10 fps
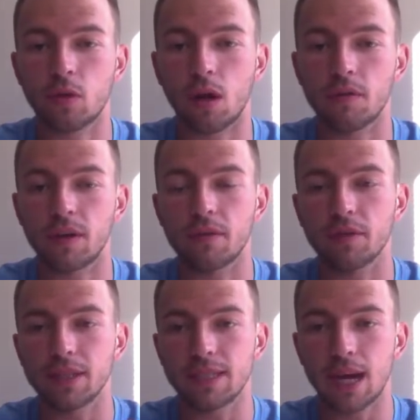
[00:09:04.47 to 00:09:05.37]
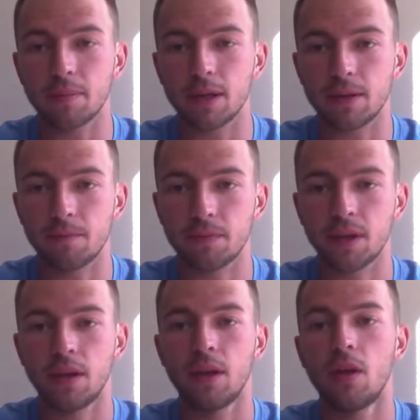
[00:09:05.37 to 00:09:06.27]
qualified for the tablet,
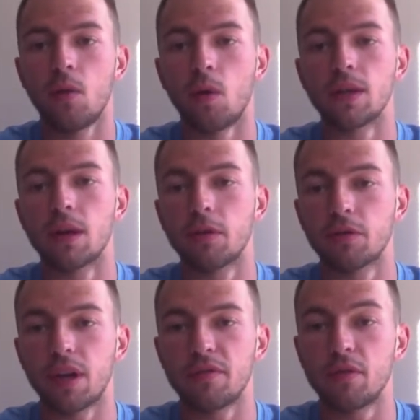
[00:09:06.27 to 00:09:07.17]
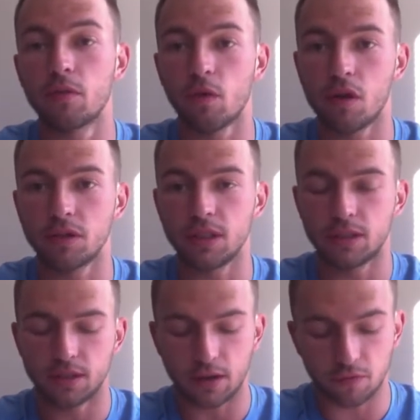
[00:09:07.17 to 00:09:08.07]
what that would create for you in
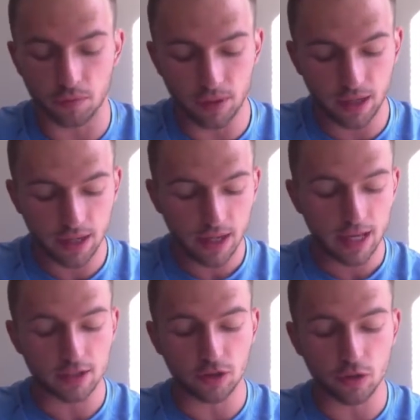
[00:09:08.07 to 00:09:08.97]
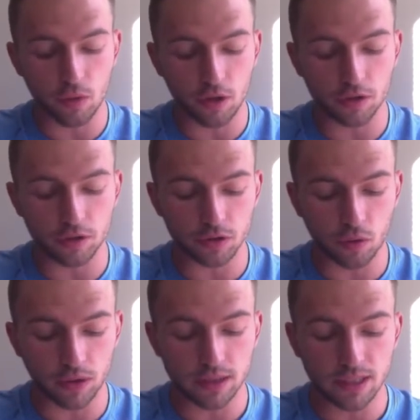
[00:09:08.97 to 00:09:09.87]
royalties. And for me, it's
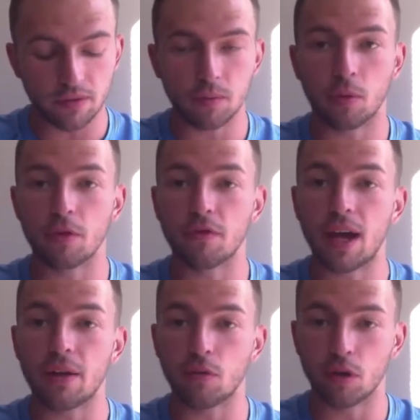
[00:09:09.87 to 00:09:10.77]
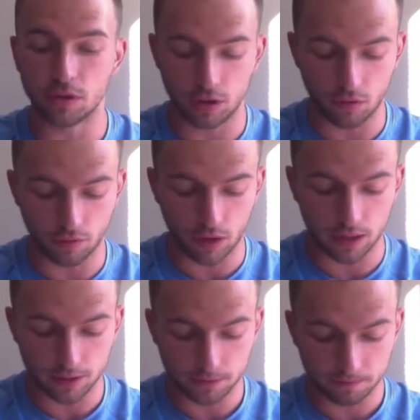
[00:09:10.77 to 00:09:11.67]
227.5 royalty
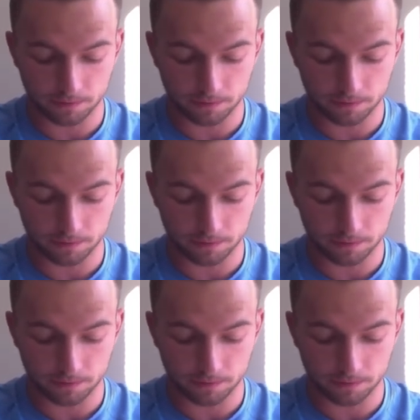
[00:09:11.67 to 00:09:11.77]
overrides.